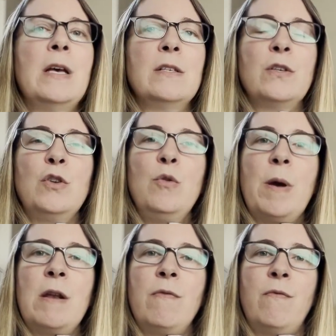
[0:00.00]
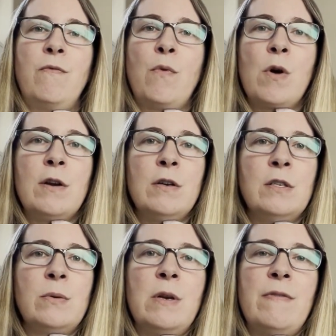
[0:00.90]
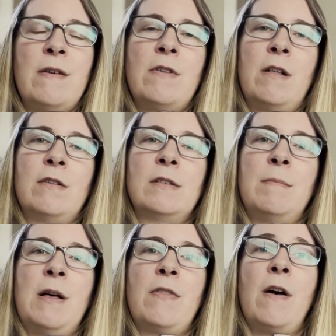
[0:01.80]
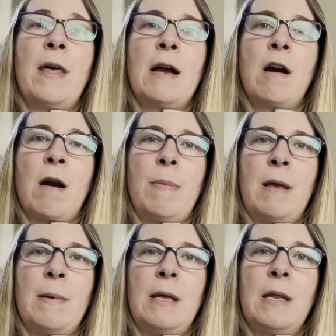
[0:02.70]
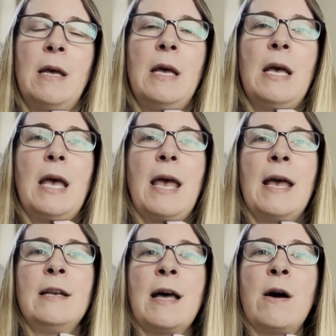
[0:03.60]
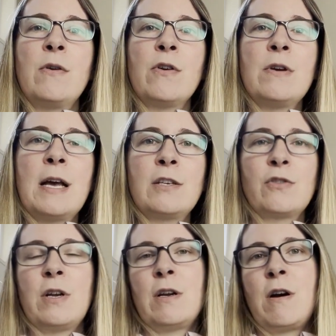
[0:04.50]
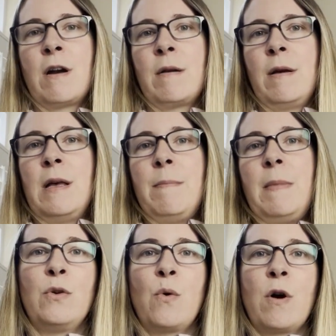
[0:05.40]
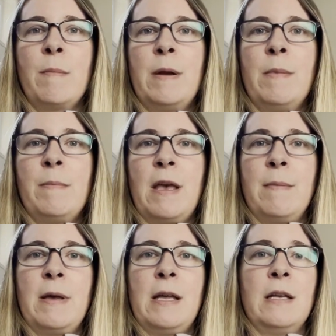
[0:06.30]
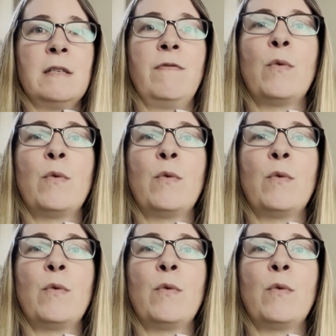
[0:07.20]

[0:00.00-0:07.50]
So you paid $425 a month on that car payment, and now your next credit card, your minimum payment is